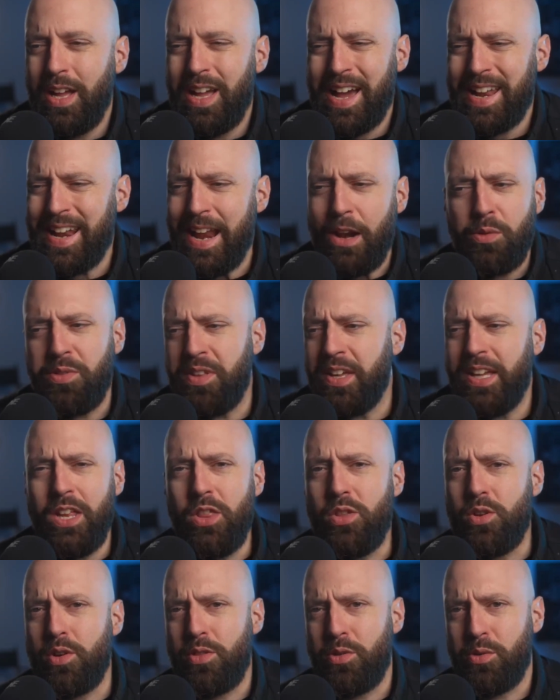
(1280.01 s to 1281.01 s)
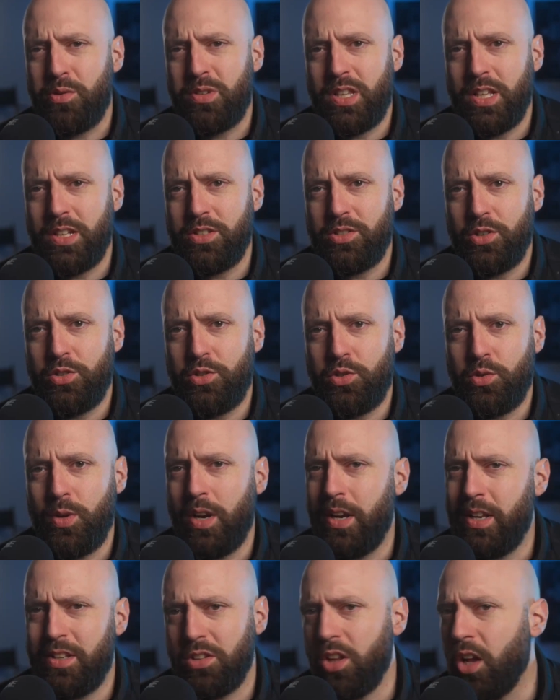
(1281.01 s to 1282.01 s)
And I don't think either of those things are true.
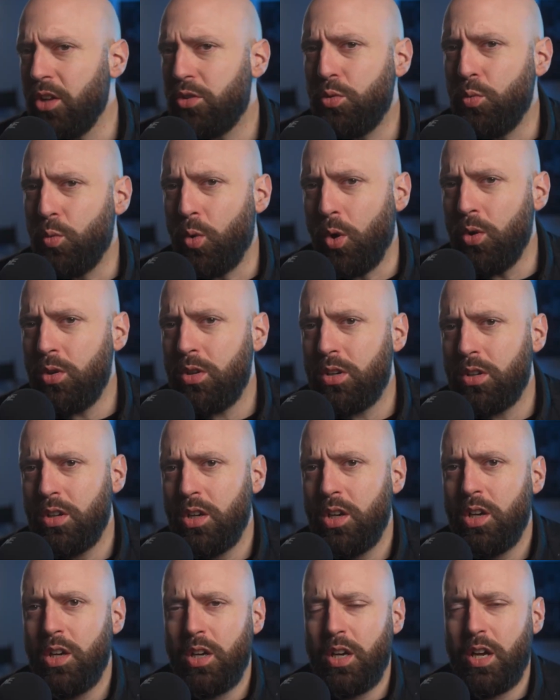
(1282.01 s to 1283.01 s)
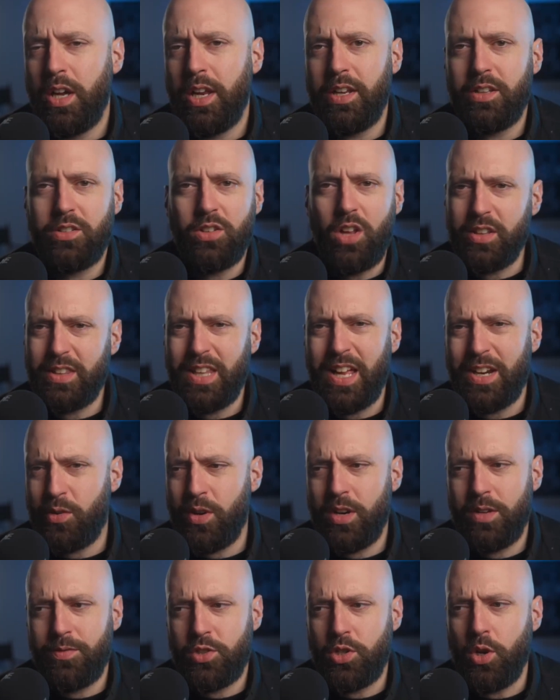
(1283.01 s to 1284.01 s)
It's not too woke, and it's not that
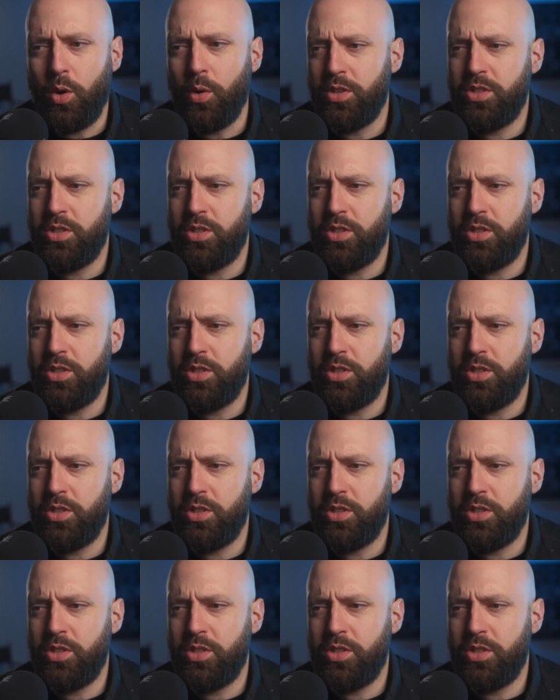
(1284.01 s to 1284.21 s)
great of a show.